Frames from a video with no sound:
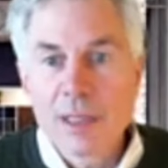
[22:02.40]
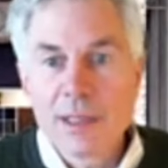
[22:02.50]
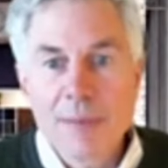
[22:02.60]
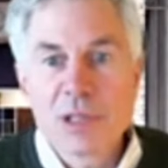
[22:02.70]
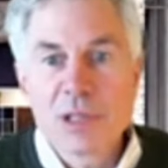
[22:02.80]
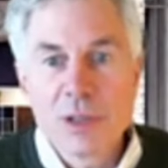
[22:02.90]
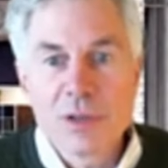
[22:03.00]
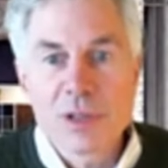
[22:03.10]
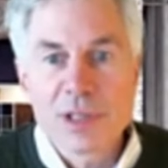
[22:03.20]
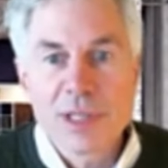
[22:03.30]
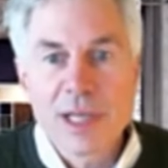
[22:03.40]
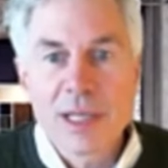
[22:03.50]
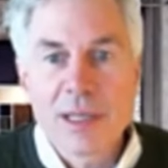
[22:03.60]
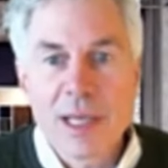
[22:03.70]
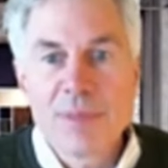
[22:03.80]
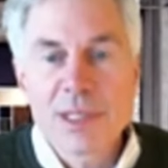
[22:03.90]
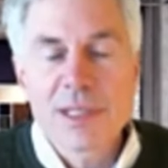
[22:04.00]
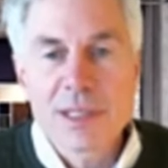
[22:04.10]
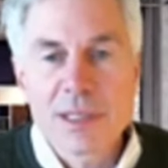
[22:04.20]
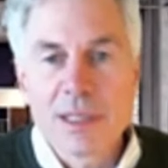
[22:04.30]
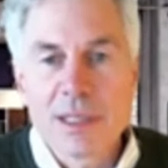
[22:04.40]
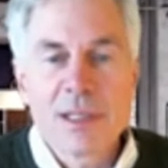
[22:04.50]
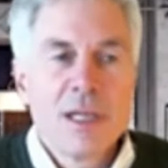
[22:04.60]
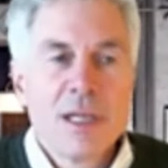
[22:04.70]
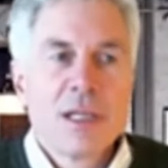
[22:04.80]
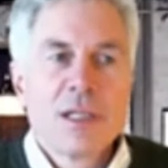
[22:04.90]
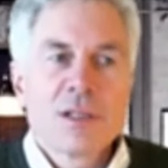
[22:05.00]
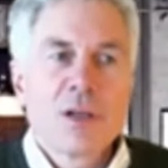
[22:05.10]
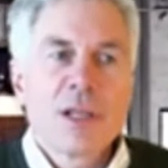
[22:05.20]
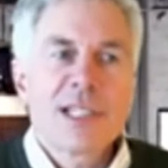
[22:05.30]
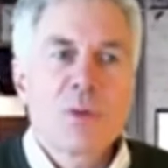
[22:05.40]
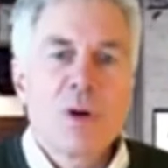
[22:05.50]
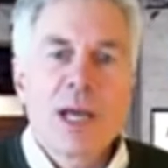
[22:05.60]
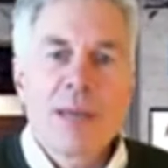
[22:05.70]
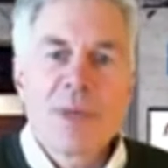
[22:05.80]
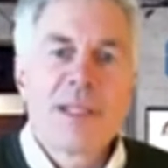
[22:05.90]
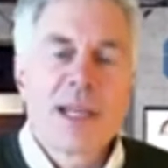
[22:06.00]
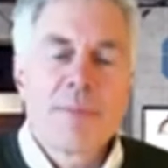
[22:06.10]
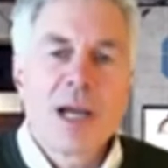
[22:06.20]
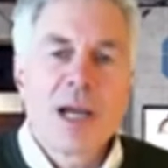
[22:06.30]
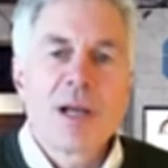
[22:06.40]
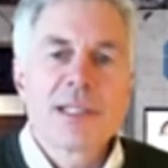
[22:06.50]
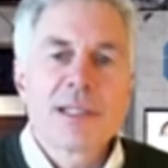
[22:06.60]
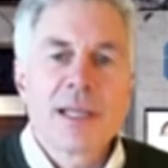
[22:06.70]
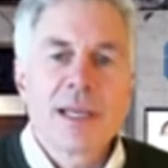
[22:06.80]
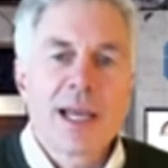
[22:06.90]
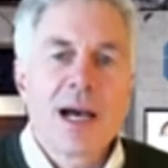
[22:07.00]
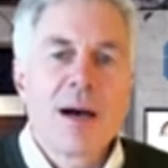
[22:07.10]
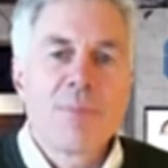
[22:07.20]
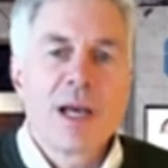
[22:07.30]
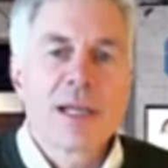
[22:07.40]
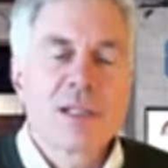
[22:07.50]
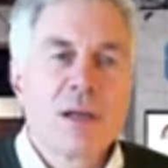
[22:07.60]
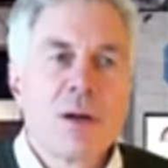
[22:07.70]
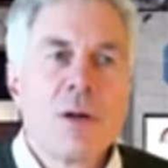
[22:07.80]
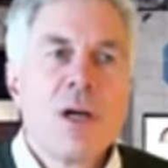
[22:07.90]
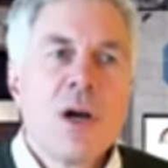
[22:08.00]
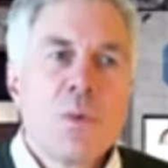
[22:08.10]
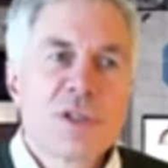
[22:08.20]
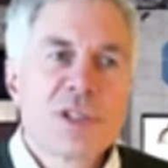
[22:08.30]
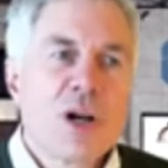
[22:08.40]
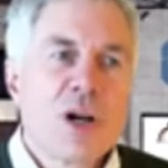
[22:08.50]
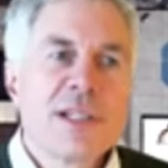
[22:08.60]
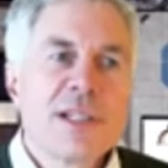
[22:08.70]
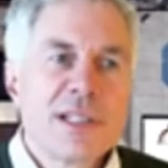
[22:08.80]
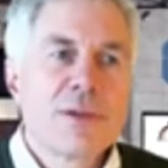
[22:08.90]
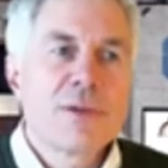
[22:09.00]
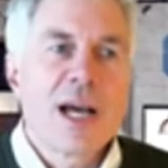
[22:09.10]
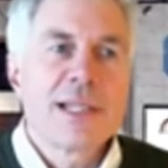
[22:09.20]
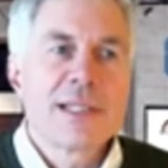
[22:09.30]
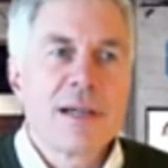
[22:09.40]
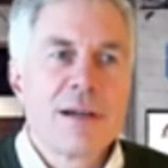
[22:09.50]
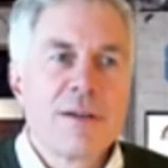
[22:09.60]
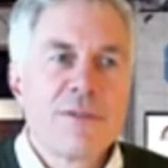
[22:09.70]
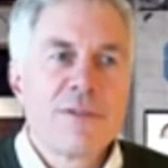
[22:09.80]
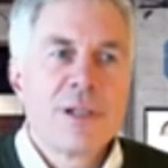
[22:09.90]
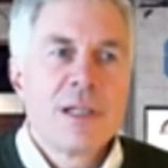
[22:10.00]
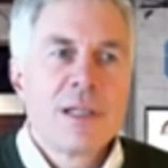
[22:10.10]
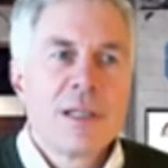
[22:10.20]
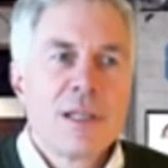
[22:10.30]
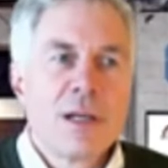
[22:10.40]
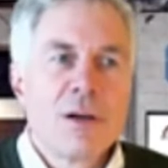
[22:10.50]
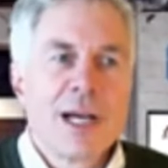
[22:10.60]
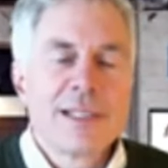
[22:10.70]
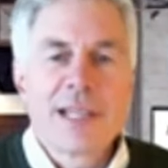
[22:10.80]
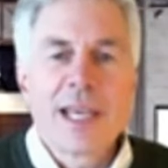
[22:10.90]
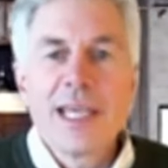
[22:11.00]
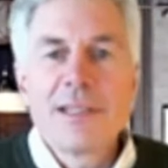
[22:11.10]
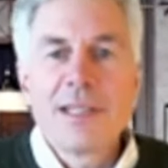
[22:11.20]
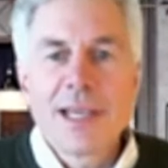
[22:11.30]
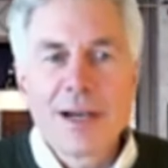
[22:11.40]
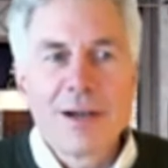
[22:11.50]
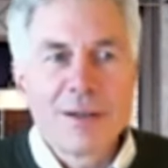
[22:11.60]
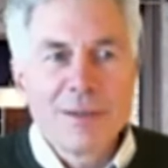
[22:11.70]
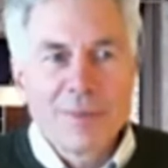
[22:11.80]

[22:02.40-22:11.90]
types of users and business needs. So that's why data pipelines can get complex. So we're starting to see the rise of, I'd say ETL,